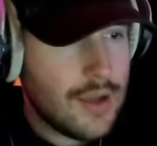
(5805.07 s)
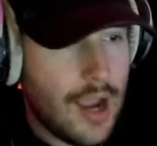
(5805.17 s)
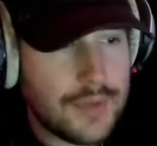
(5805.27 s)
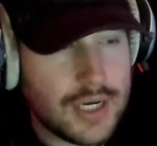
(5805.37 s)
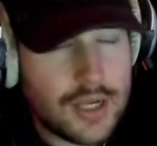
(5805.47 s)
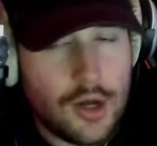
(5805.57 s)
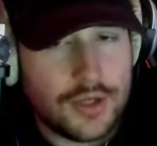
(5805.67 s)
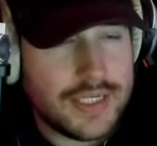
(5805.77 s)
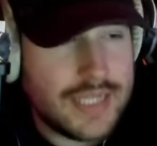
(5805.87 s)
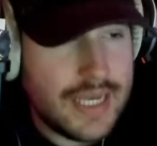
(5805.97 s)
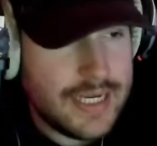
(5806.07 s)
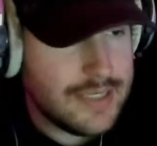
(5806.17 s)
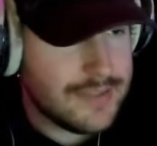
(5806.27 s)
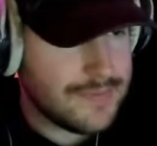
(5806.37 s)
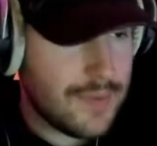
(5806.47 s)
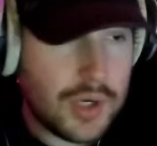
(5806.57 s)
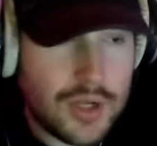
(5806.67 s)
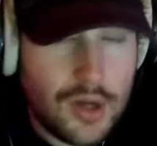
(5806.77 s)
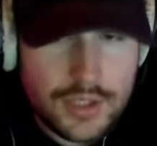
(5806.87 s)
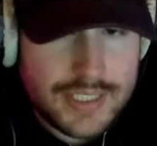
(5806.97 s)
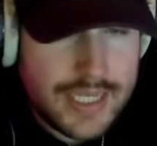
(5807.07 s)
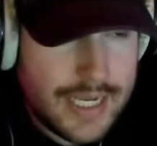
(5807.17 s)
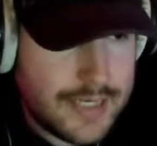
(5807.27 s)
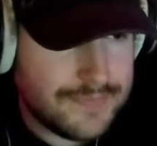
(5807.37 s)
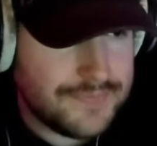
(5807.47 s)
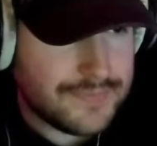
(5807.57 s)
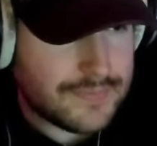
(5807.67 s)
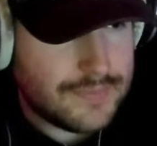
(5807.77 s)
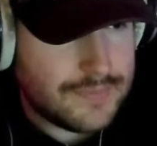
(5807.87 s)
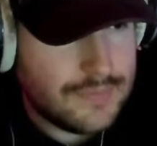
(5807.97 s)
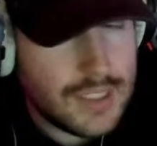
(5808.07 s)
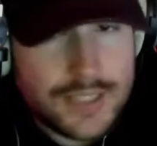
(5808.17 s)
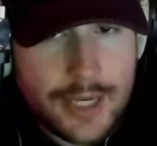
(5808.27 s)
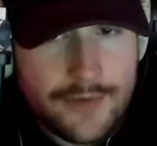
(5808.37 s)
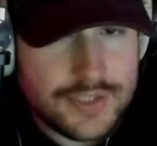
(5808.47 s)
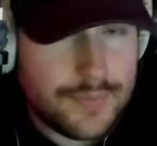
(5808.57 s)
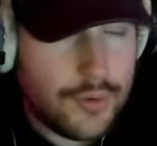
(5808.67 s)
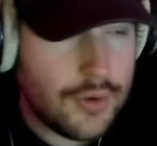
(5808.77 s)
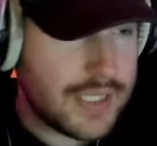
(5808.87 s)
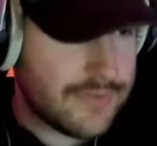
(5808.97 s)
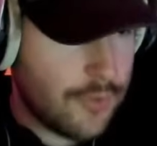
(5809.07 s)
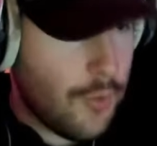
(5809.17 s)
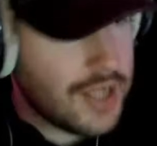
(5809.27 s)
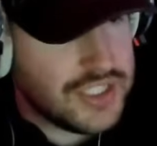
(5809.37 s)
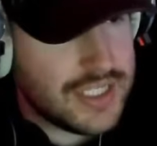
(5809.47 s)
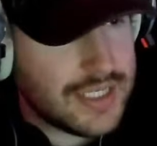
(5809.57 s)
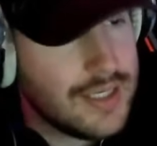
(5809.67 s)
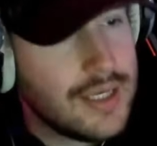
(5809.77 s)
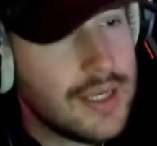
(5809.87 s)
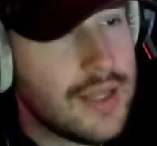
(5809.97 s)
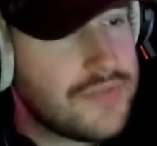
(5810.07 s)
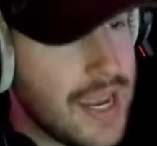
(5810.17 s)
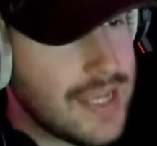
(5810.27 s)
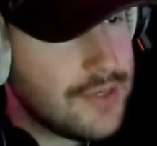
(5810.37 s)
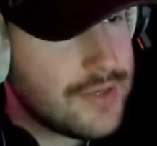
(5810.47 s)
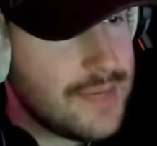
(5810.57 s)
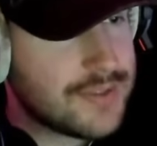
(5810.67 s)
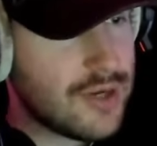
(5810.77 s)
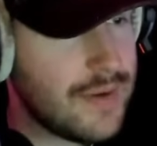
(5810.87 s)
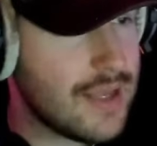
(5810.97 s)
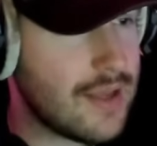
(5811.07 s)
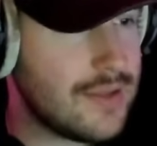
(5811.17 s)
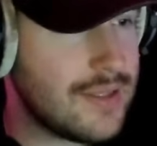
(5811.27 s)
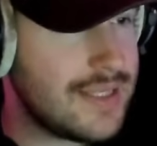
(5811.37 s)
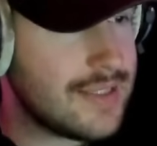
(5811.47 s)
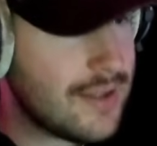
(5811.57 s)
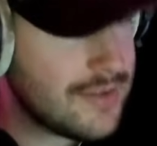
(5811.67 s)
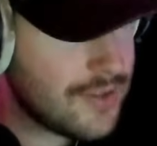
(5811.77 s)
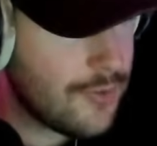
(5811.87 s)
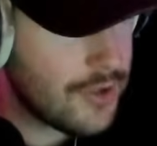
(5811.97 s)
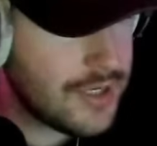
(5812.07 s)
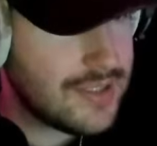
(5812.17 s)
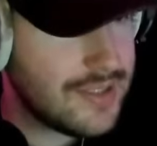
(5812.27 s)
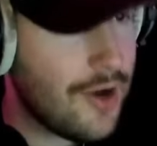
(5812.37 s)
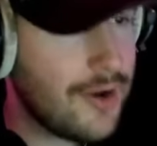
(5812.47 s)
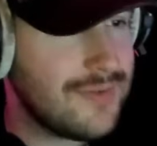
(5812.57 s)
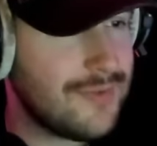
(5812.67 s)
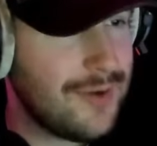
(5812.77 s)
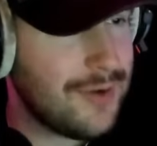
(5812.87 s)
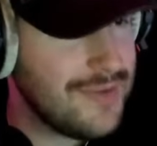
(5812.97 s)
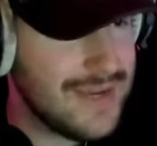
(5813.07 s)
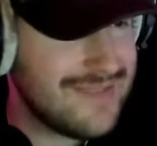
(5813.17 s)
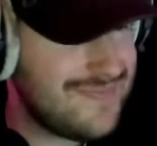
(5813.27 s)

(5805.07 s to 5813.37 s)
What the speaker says: going to call it a day. Thank you for the support. Thanks for watching. Thank you. Keep streaming. Don't worry. No, wait, what do you mean?